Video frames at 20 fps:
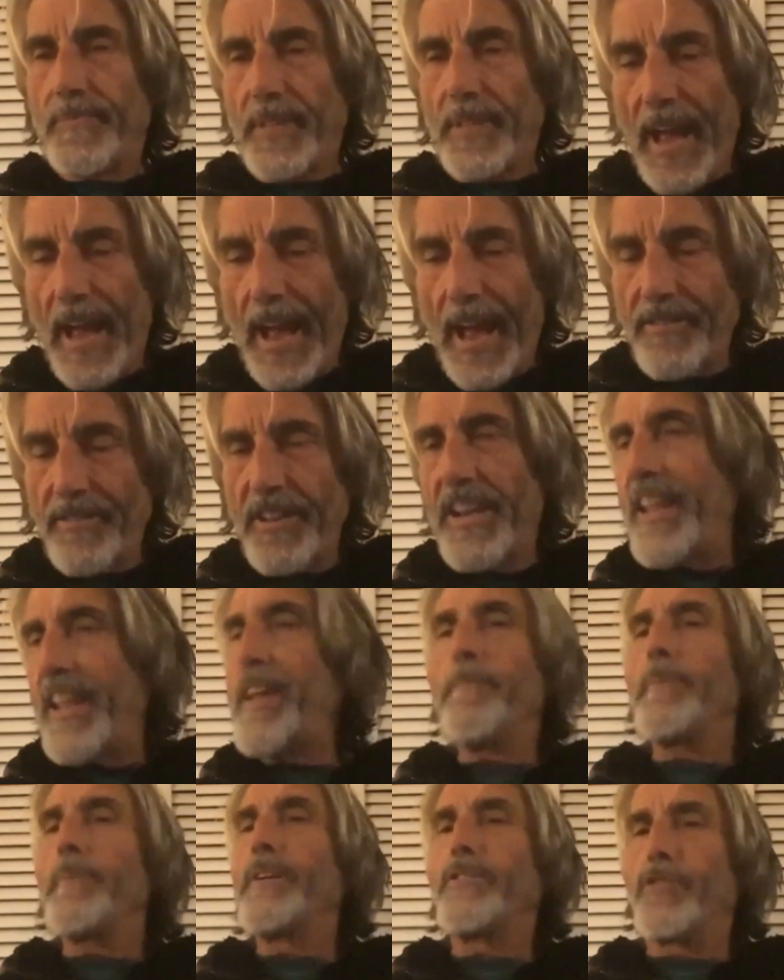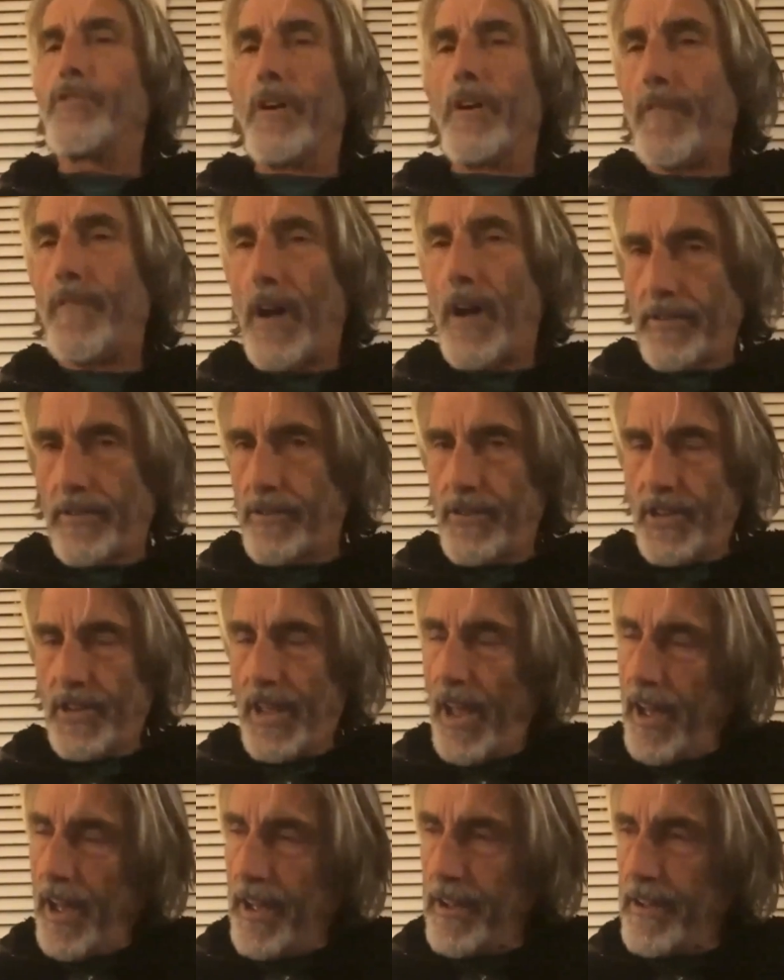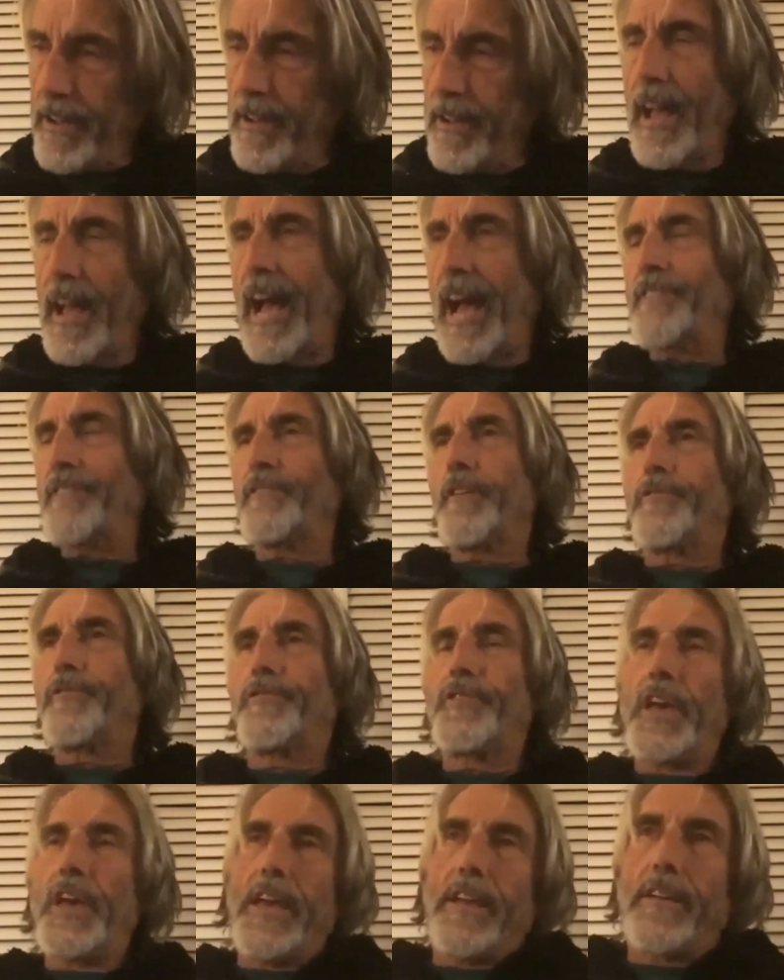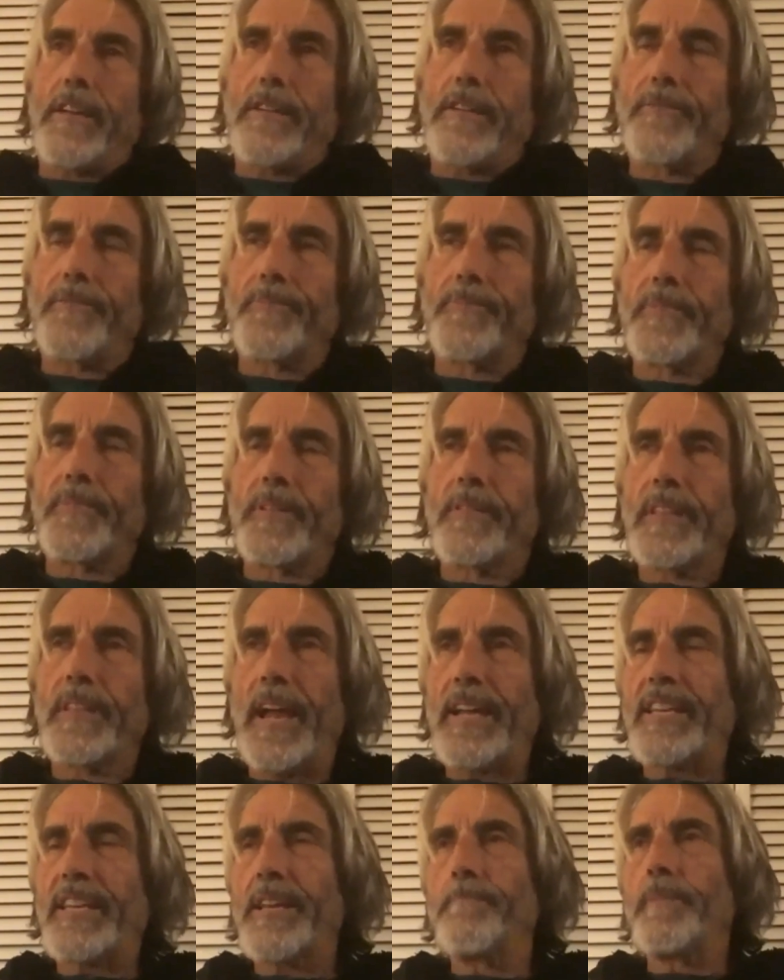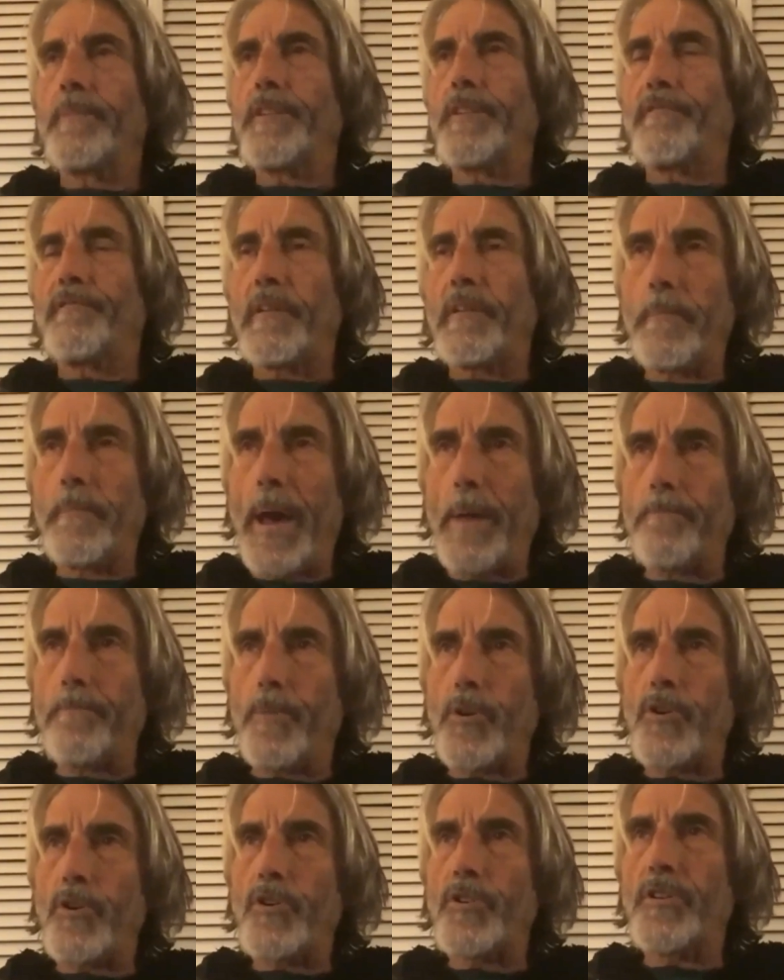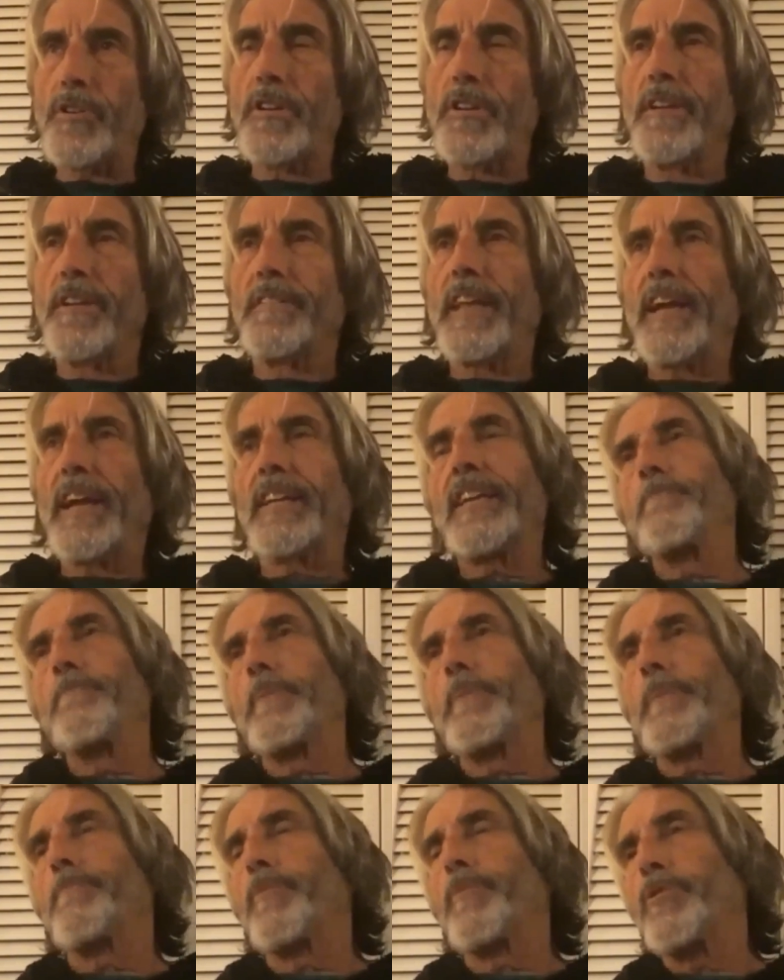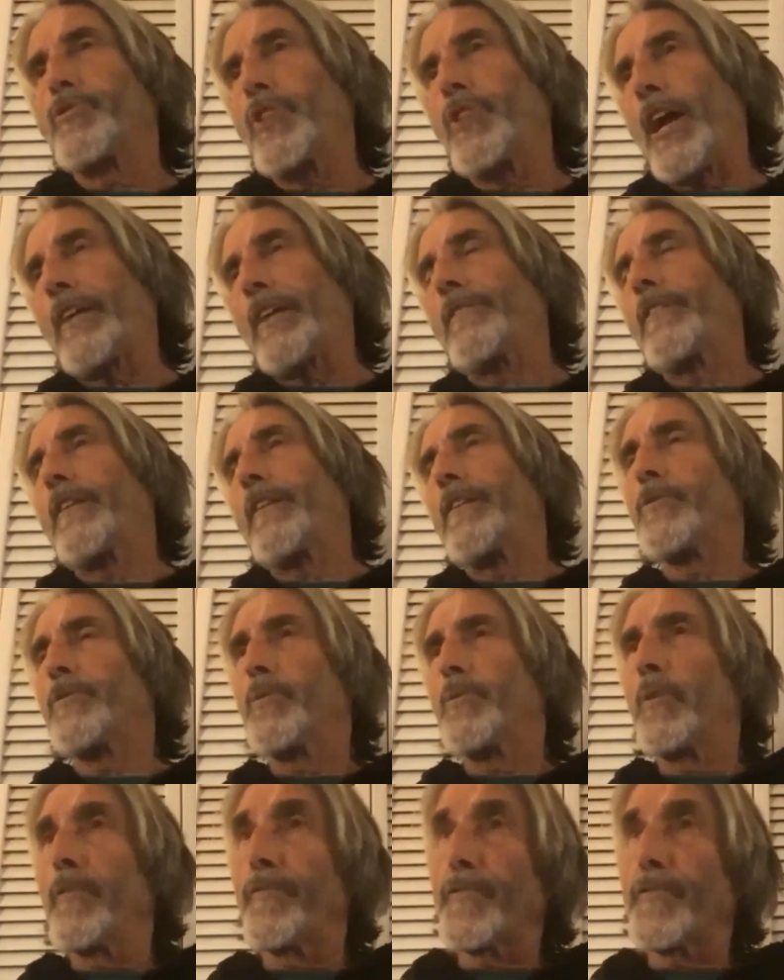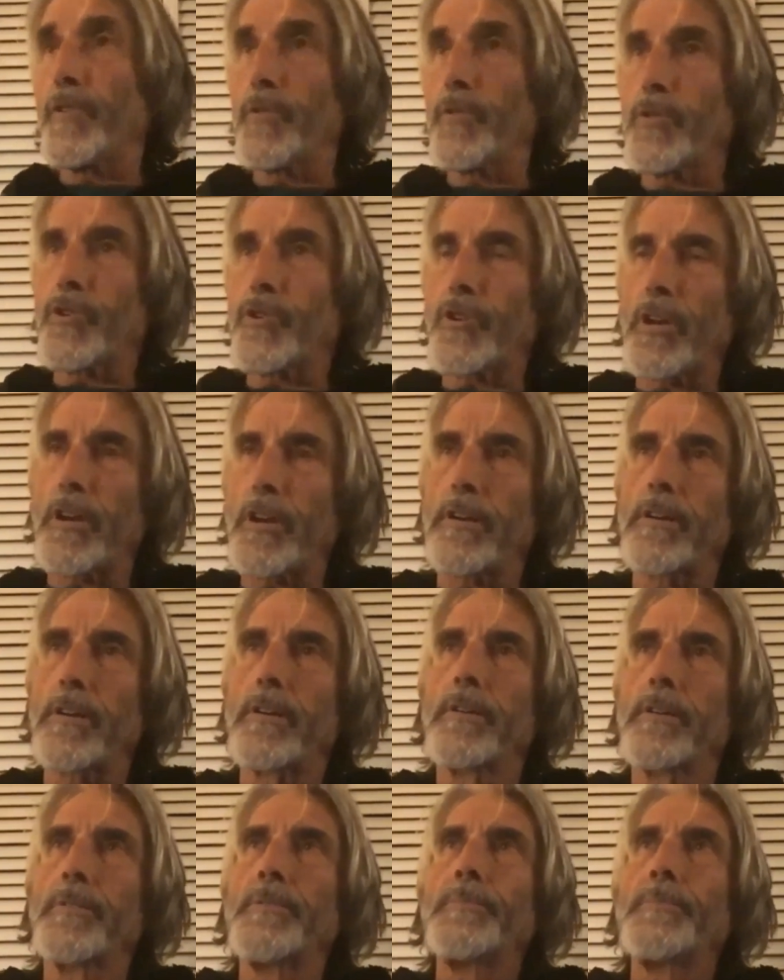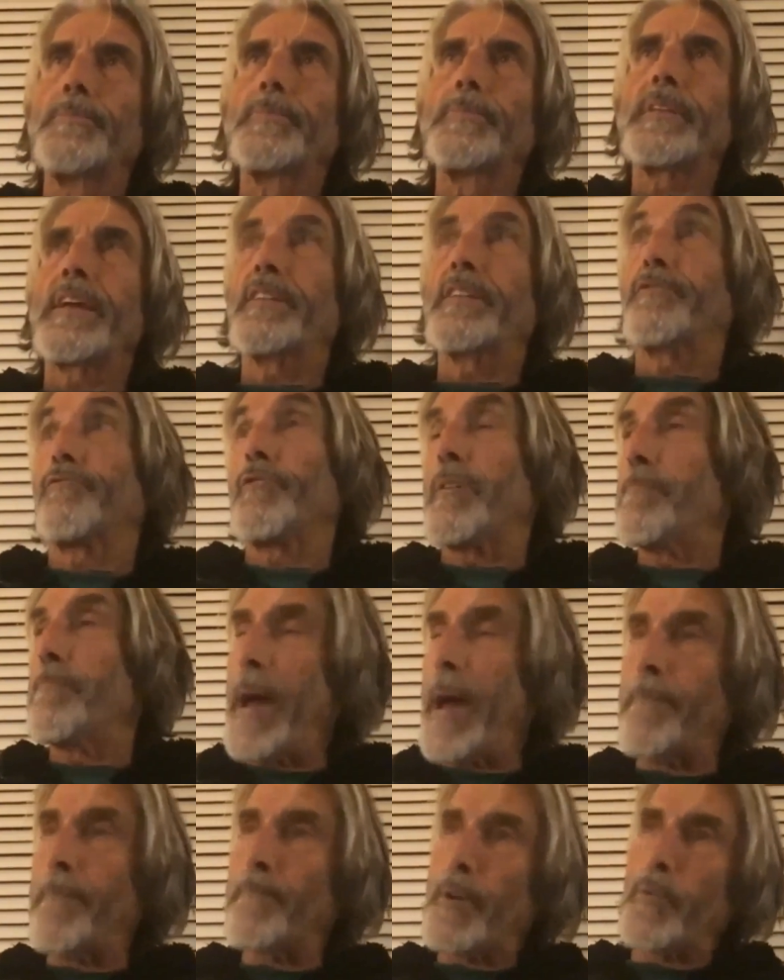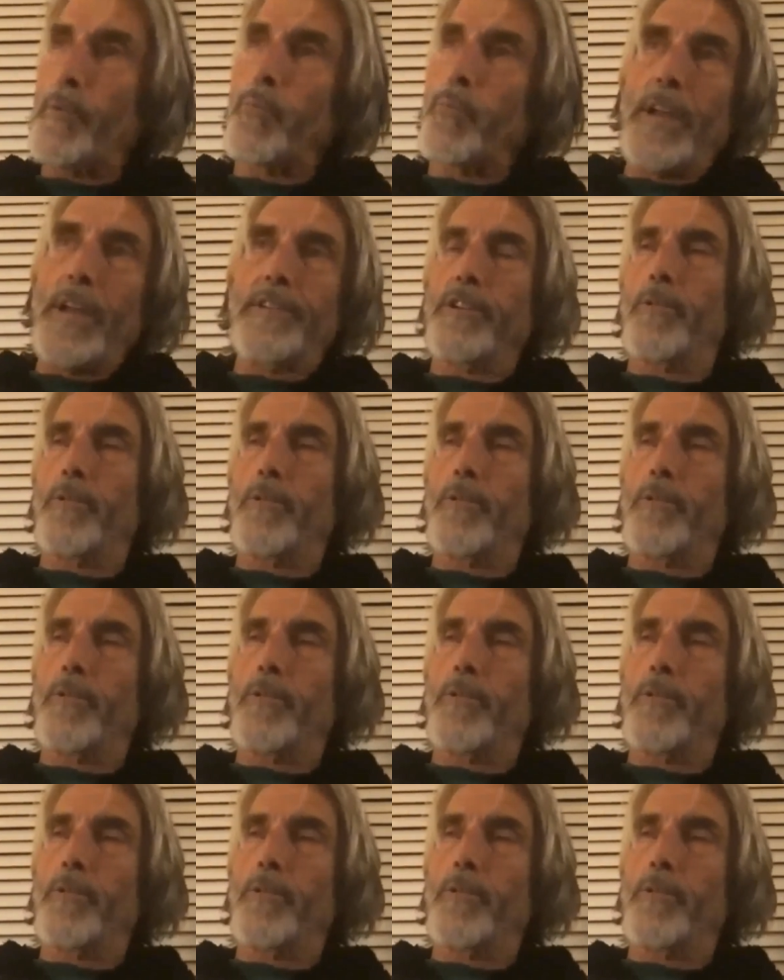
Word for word: as an image of us, yeah, as a thing that can be remembered, that can be projected into a future. It's remembered when you're